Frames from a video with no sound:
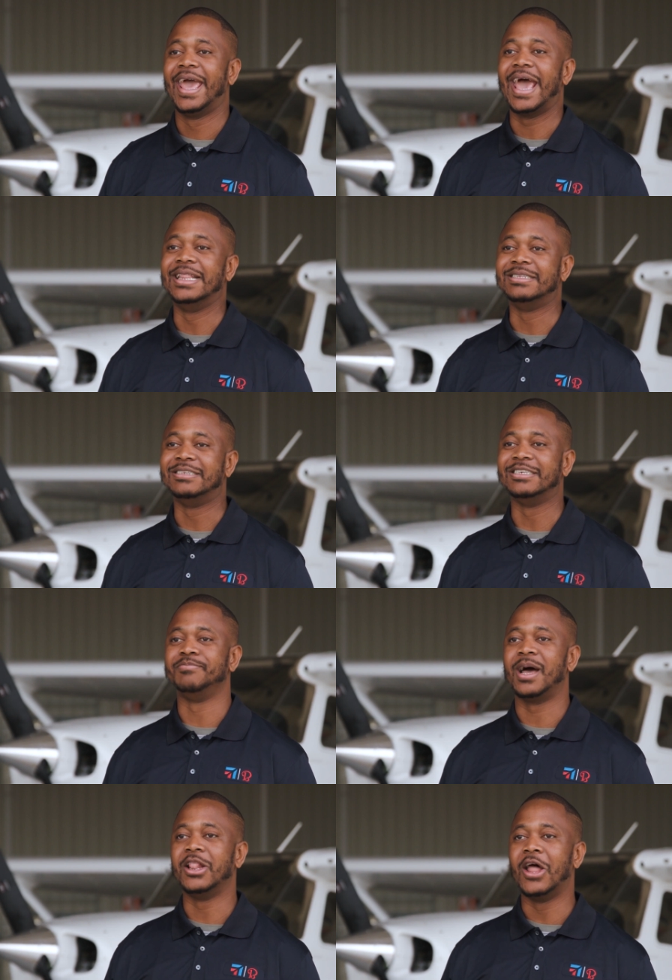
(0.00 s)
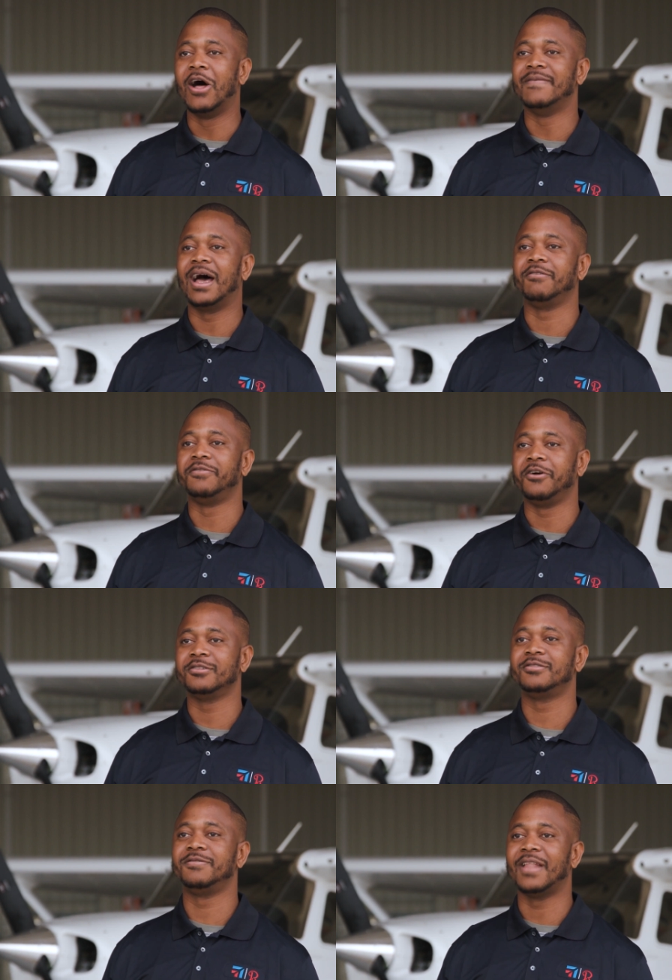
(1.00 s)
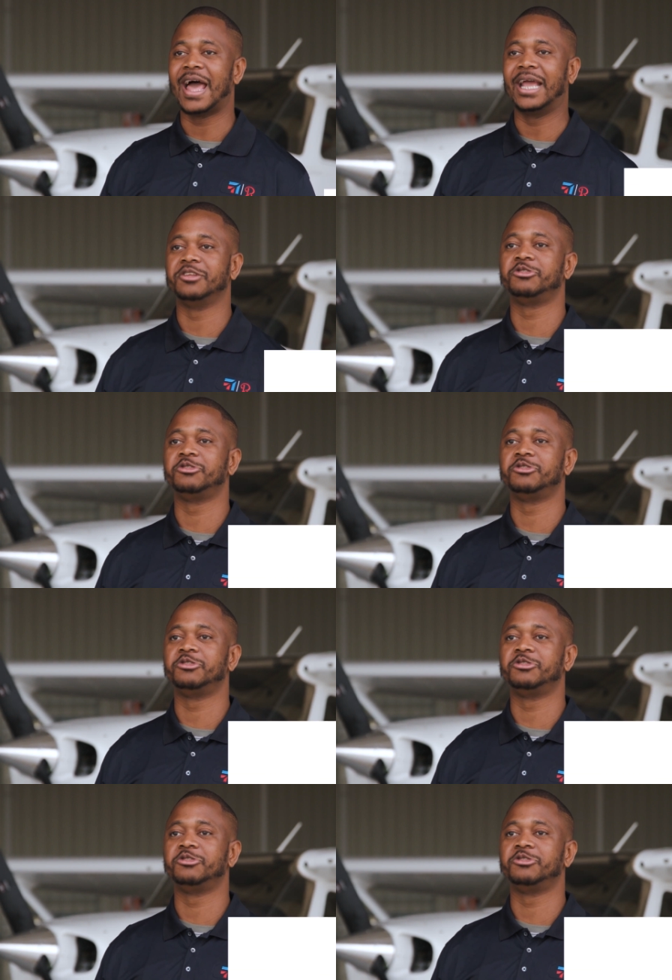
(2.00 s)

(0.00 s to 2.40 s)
and this is my love at first flight